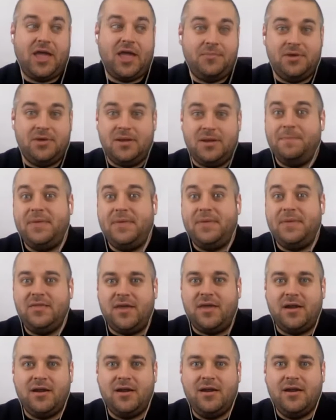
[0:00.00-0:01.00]
I'm going to be
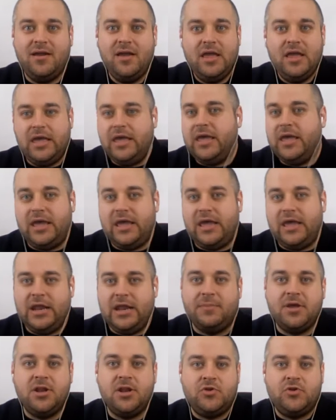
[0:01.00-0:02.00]
there, and
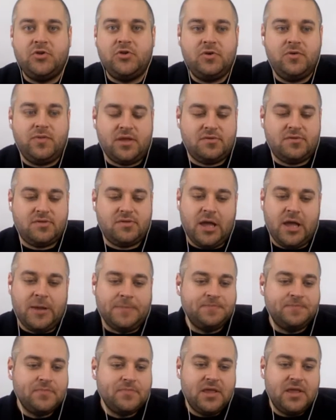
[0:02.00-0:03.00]
I'm going to do this.
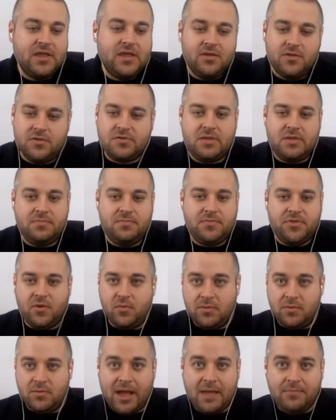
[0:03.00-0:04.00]
The same thing
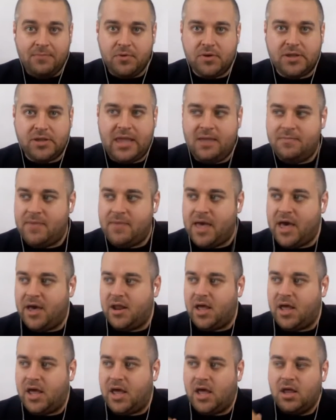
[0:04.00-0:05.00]
when my book came
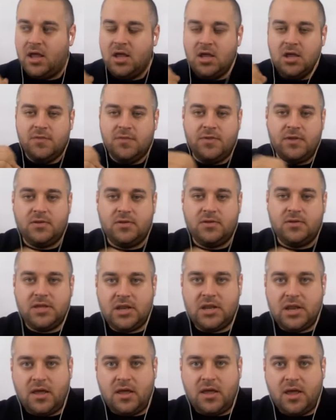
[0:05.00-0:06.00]
out. They did
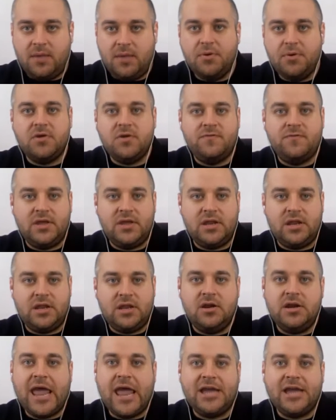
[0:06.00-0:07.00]
a book event here
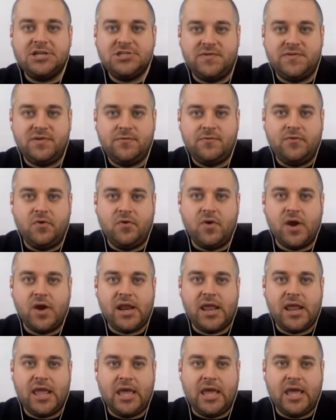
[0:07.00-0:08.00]
in Nashville for
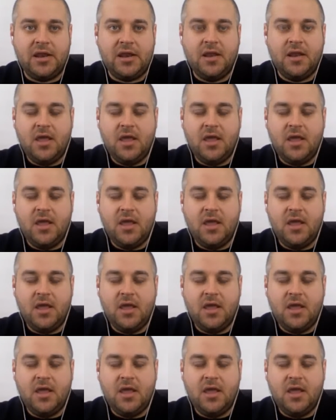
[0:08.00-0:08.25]
it, and